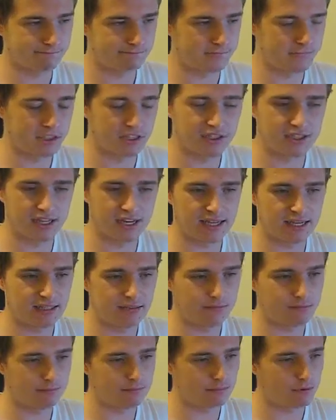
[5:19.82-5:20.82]
the
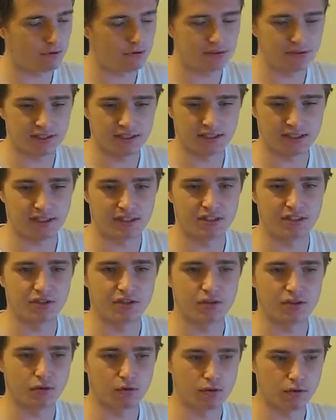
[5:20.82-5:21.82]
chain process, I guess you
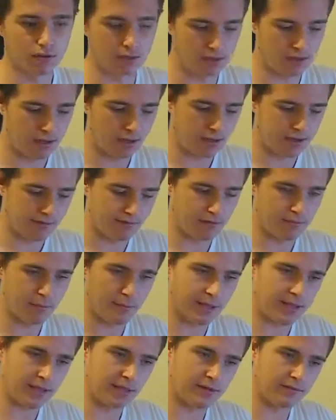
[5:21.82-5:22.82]
could call it, from
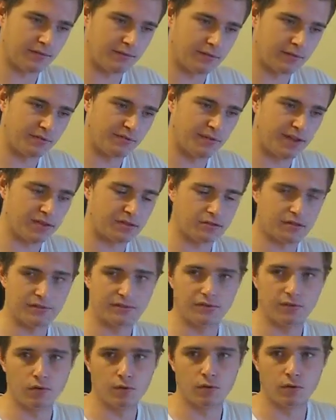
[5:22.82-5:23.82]
making it from the factory
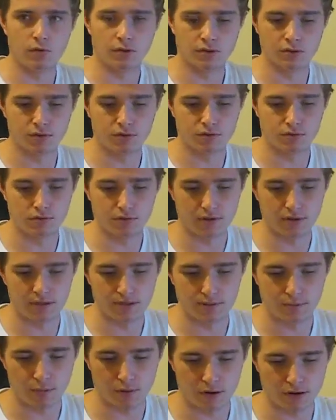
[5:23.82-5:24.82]
floor to
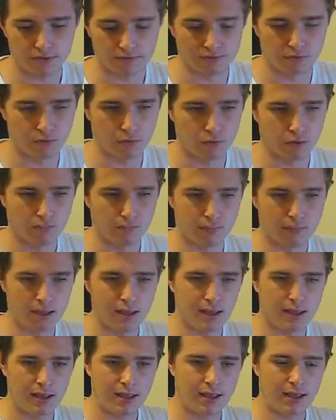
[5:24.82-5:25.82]
the product floor,
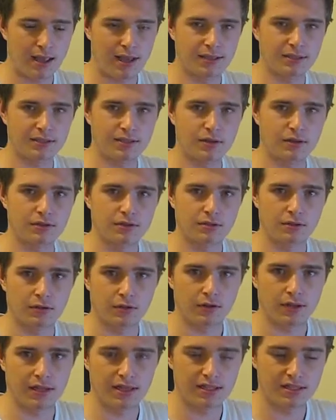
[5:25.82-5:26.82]
as it goes
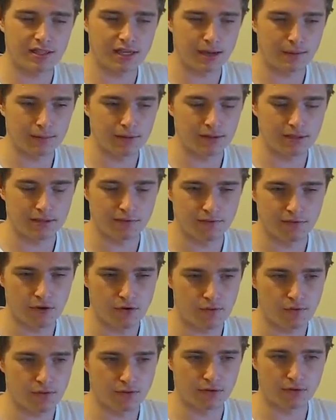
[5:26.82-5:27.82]
along, each company that's
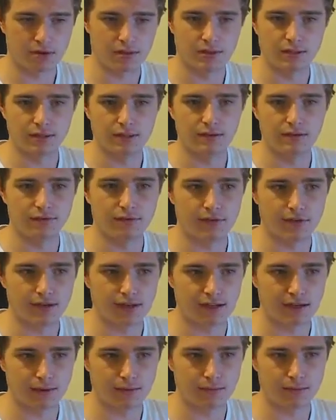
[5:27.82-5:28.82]
involved, whether it's a delivery
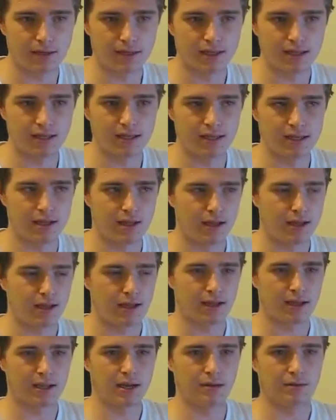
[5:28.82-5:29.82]
company,
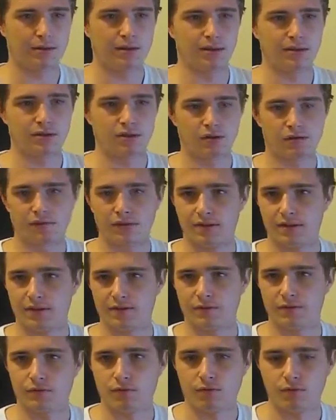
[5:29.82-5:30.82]
a company that's offering
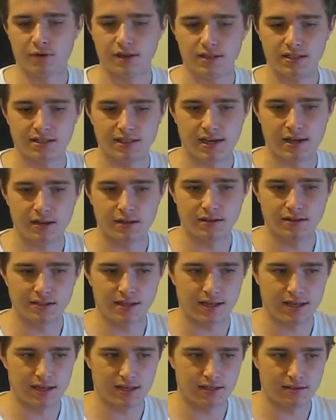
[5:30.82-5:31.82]
it for resale as
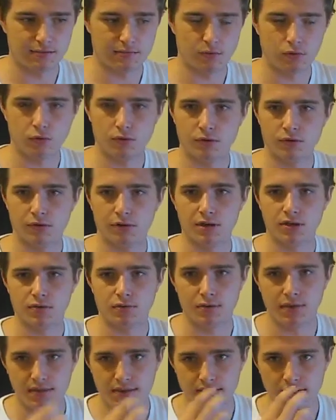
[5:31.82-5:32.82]
a authorized
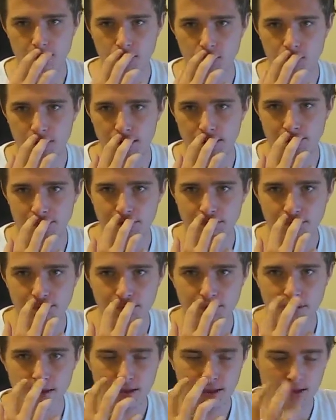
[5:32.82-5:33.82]
reseller or whatever,
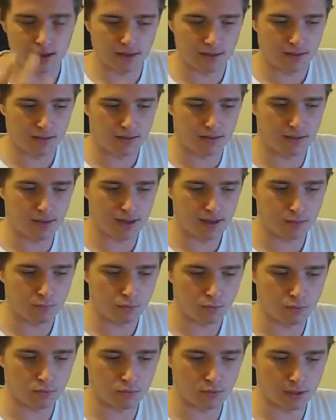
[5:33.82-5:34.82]
they
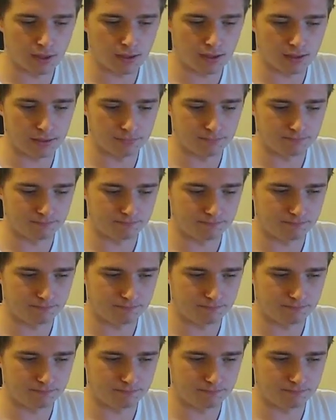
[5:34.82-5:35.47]
will